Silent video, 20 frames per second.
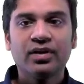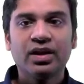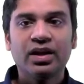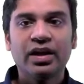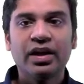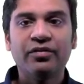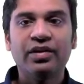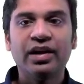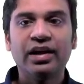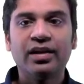
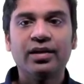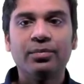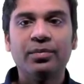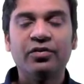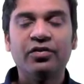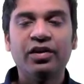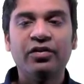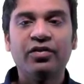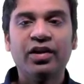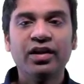Okay. Welcome
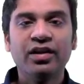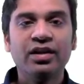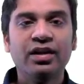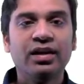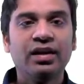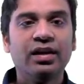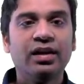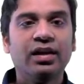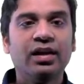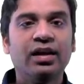everyone.
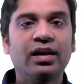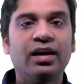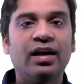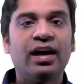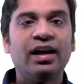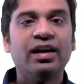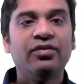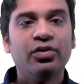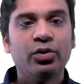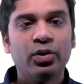
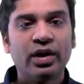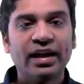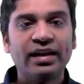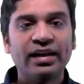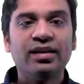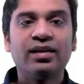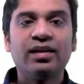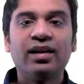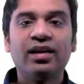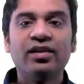And if you like
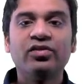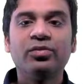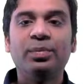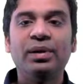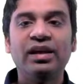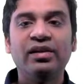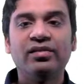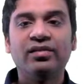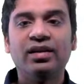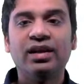the class,
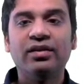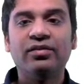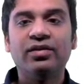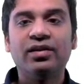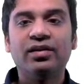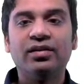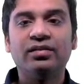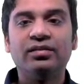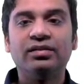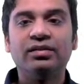please leave
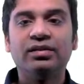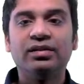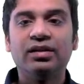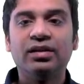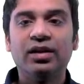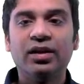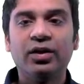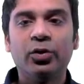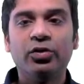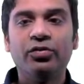a
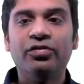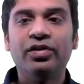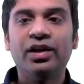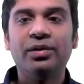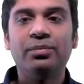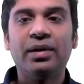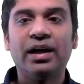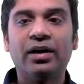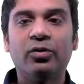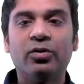good
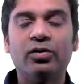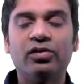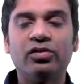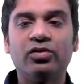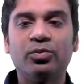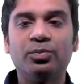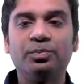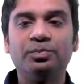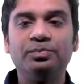feedback also.